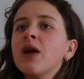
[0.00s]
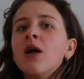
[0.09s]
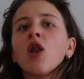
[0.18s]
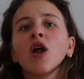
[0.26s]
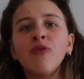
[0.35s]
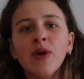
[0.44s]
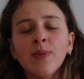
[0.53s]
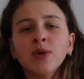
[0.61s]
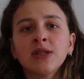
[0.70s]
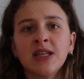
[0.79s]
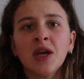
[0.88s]
a lot of
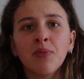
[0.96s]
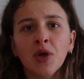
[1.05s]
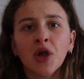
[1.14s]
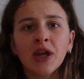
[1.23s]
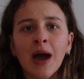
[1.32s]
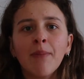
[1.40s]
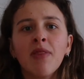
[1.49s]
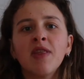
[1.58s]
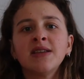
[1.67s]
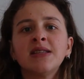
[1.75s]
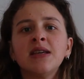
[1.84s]
people see a period cup and
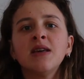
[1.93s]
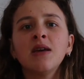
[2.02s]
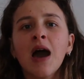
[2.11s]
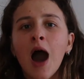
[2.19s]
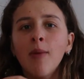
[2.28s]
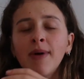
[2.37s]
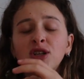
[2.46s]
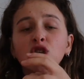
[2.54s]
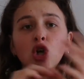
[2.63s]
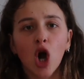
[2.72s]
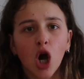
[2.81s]
they see how much
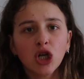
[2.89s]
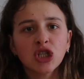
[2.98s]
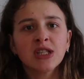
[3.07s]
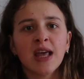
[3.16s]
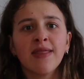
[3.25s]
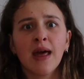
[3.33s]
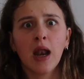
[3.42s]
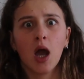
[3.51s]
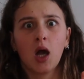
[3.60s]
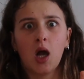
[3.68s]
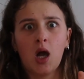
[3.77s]
it costs and they're
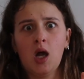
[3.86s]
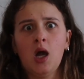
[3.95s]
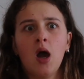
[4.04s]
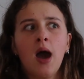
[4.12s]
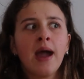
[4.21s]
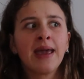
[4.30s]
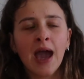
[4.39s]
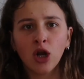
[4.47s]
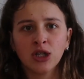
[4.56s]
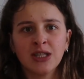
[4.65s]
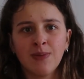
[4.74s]
like, I
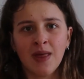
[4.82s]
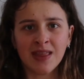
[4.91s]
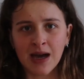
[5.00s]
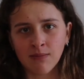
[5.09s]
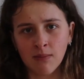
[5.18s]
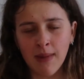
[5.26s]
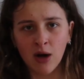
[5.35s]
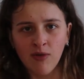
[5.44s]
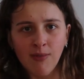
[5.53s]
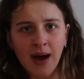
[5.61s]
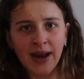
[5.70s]
cannot spend that amount
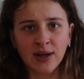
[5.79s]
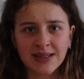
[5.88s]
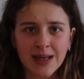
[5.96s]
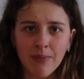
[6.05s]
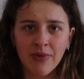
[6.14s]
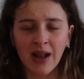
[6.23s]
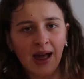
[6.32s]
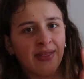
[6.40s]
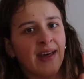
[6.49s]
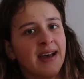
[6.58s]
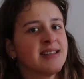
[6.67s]
of money on something
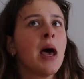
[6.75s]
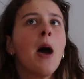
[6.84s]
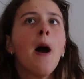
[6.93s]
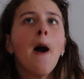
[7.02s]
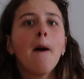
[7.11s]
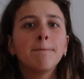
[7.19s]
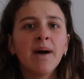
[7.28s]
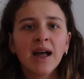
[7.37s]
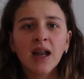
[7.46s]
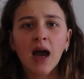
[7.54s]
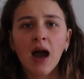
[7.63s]
like this.
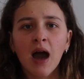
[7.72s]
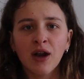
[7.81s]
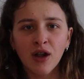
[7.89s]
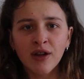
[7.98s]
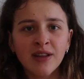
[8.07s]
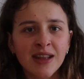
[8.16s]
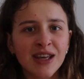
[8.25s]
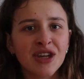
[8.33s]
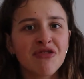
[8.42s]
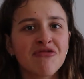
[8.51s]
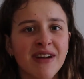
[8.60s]
But I don't
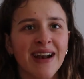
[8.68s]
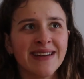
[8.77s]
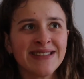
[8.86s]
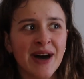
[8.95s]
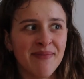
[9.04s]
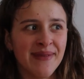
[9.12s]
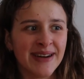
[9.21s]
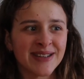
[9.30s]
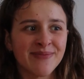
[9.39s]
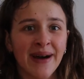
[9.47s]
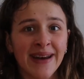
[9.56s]
think you realize how
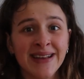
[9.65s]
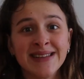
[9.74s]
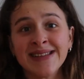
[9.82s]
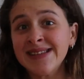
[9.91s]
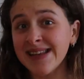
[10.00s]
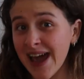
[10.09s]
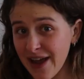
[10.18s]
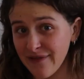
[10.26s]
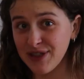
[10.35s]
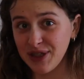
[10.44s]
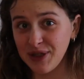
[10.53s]
much money it
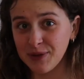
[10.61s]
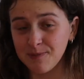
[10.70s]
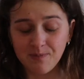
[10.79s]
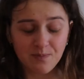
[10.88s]
saves you.